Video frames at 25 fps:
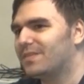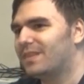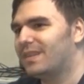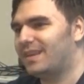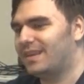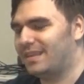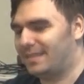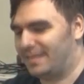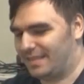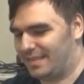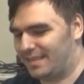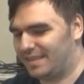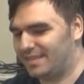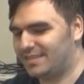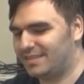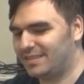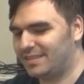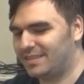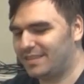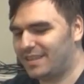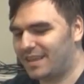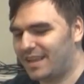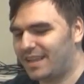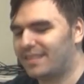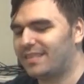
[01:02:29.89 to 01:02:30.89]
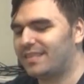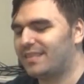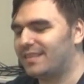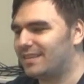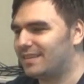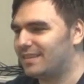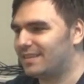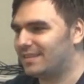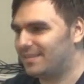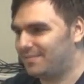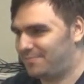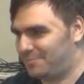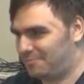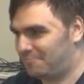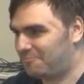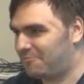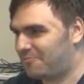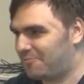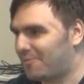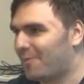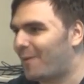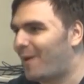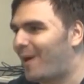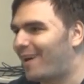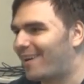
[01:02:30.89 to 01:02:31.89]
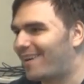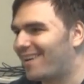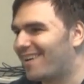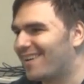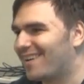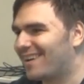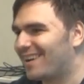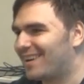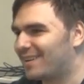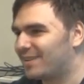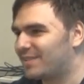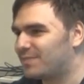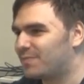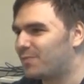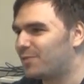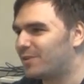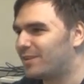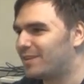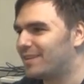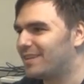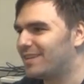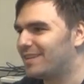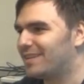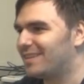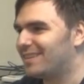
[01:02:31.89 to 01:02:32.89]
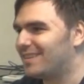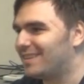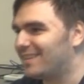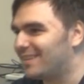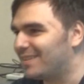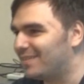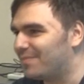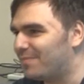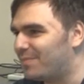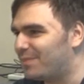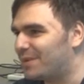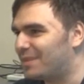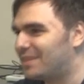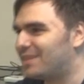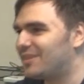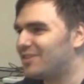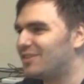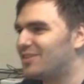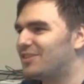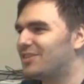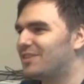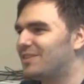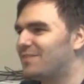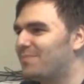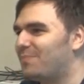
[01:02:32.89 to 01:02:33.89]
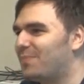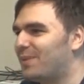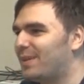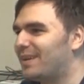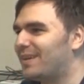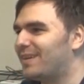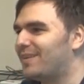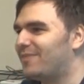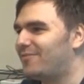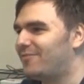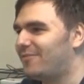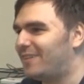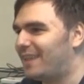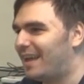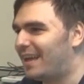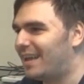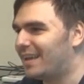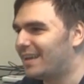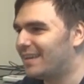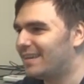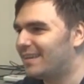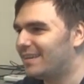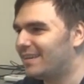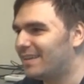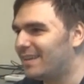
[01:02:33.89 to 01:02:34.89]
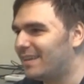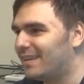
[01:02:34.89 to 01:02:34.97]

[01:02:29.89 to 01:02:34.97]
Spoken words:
and they see that the people from Hong Kong are sporting the British imperial flag,